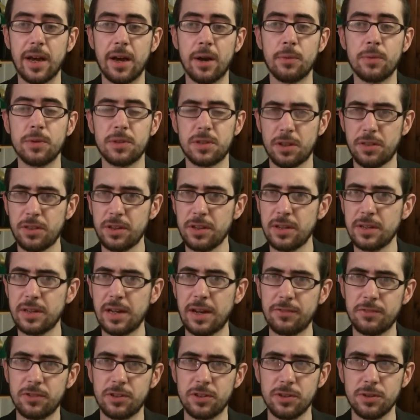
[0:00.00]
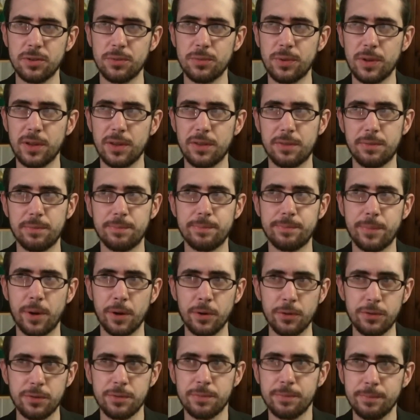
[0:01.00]
which I think you'd have to do with
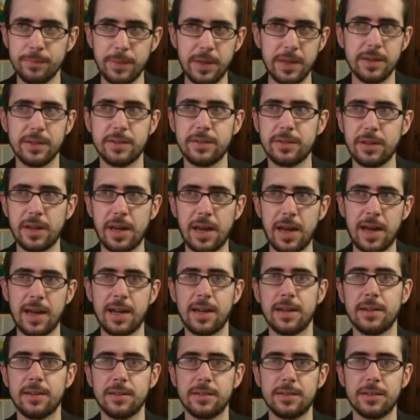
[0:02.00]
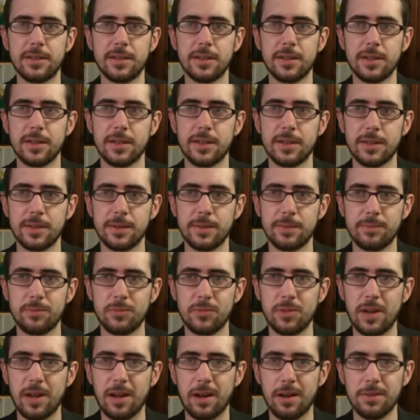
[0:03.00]
both Mint and
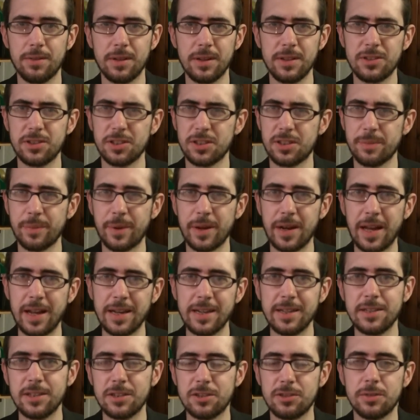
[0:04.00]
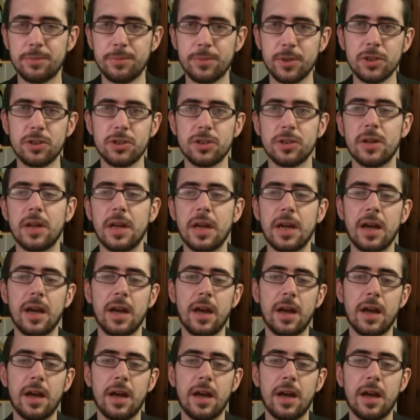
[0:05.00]
I think just about any distribution.